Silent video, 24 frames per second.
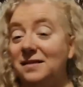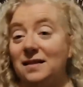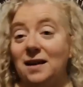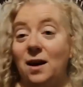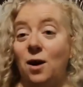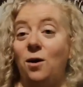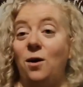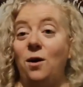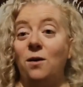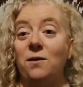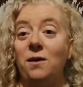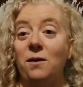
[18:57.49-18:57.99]

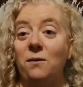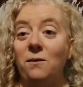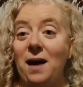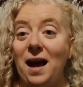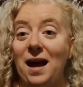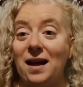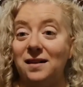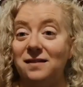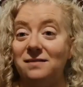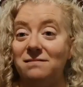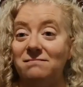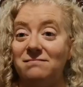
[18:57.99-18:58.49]
a go get
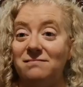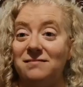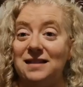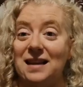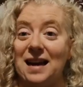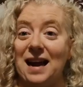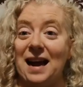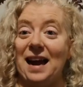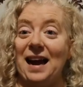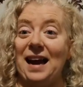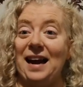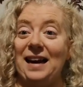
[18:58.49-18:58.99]
wet
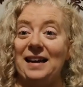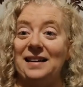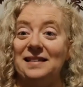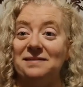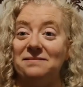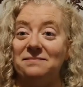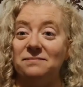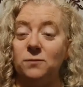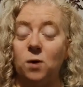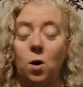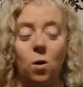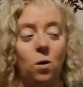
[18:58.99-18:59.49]
day,
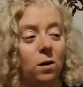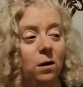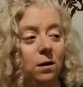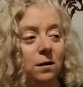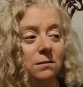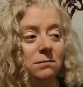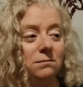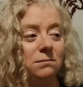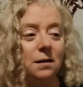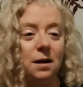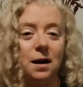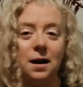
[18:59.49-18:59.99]
or
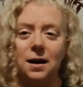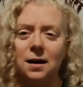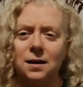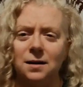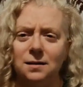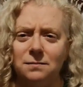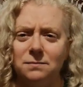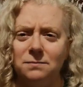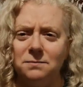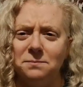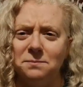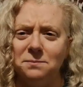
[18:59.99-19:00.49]
a
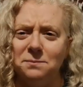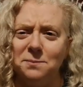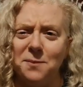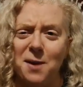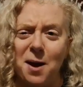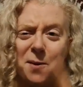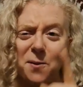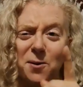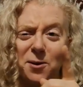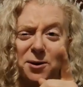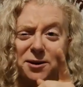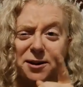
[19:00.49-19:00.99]

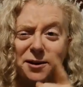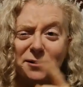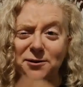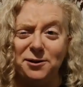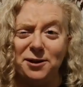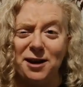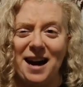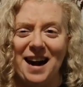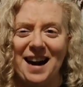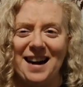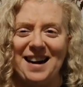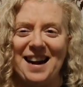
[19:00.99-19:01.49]
keep yourself
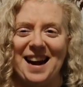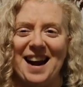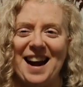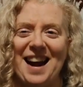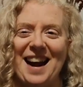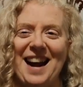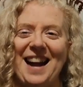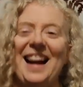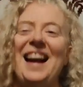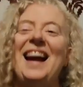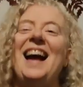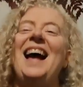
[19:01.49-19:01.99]
dry
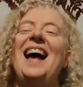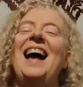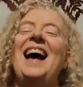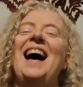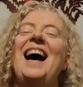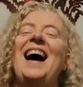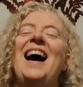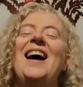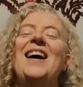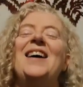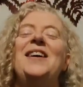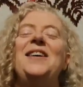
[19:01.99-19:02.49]
day,
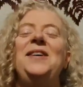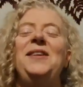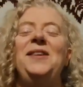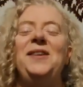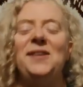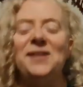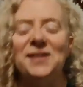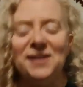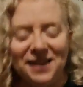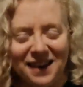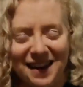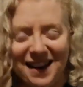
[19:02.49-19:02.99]
a
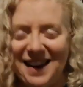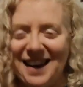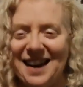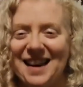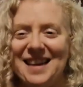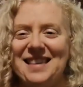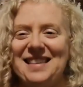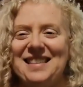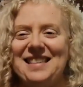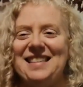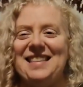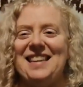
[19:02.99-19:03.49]
good